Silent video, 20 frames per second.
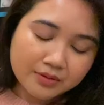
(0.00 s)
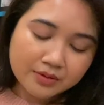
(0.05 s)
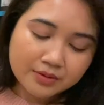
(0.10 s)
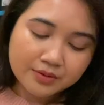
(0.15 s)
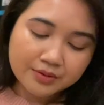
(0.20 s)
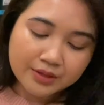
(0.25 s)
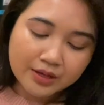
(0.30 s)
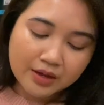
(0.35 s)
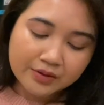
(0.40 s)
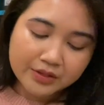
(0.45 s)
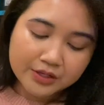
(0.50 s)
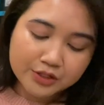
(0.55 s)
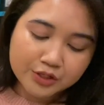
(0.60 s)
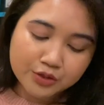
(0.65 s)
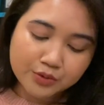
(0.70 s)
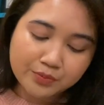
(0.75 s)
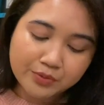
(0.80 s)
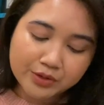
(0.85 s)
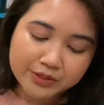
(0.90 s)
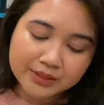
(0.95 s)
The other
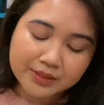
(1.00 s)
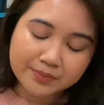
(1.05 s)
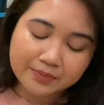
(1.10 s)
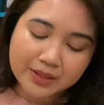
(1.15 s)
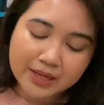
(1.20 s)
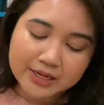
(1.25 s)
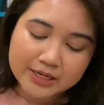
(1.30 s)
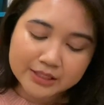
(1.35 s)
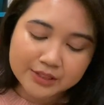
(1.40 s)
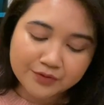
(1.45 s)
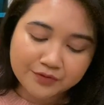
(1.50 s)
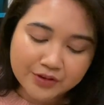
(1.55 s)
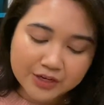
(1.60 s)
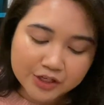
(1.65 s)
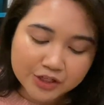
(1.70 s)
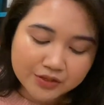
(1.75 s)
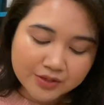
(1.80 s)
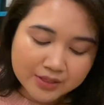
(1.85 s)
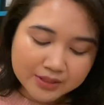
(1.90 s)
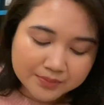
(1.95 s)
two books I'm planning to
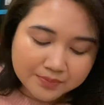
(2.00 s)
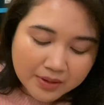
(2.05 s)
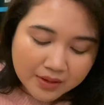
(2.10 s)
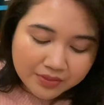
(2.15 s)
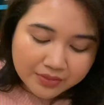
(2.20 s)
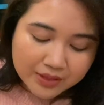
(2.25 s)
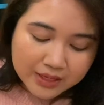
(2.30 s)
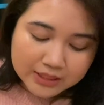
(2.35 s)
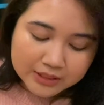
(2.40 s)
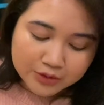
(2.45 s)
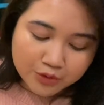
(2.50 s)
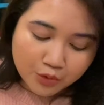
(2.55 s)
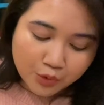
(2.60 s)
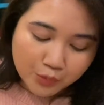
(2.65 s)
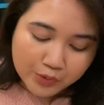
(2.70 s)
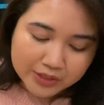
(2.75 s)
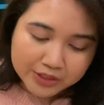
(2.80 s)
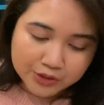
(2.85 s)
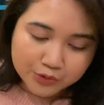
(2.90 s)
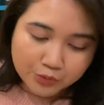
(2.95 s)
finish this month is
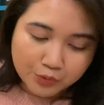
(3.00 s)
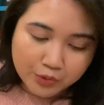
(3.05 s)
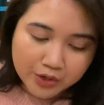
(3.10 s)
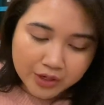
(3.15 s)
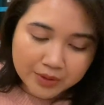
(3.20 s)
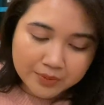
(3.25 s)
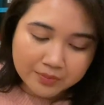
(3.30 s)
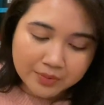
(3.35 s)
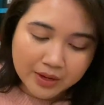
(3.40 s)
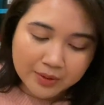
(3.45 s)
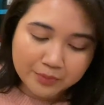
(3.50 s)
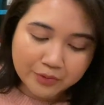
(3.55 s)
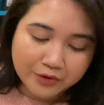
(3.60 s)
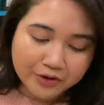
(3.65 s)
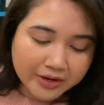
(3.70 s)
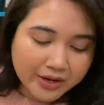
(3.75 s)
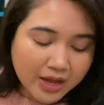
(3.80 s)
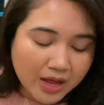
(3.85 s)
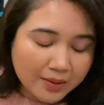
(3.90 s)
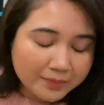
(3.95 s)
Norwegian Wood by
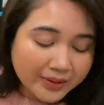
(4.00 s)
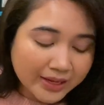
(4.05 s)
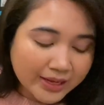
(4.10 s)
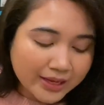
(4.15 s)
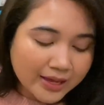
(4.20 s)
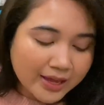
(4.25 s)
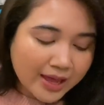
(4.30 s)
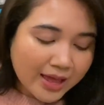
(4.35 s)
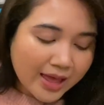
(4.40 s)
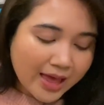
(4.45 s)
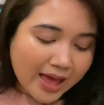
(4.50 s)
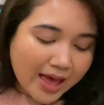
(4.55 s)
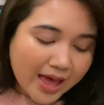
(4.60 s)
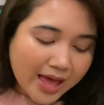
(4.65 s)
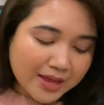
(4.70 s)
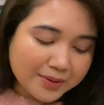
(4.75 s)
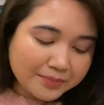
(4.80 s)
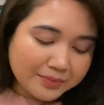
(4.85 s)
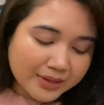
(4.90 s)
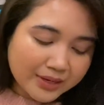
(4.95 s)
Murakami
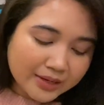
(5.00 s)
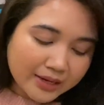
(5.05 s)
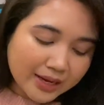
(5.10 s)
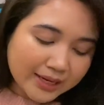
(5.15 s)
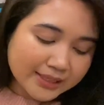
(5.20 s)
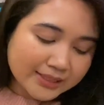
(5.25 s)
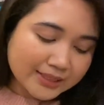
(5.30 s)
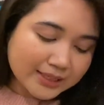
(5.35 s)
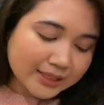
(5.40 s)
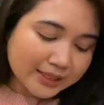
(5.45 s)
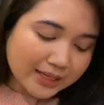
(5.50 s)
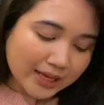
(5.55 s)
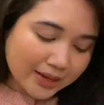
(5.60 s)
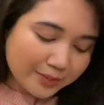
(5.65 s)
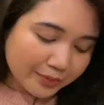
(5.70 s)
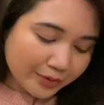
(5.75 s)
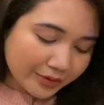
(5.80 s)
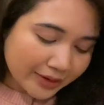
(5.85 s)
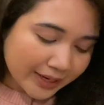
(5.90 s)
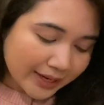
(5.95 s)
and Midnight
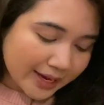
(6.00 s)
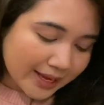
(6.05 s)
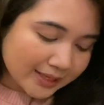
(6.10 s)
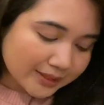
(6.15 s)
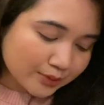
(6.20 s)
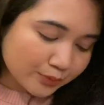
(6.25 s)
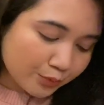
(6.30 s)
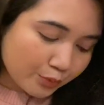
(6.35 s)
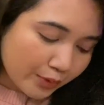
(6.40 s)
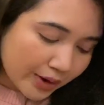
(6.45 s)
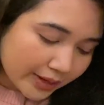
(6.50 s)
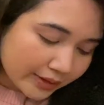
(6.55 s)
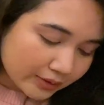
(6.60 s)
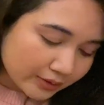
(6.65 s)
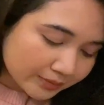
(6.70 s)
Library as well.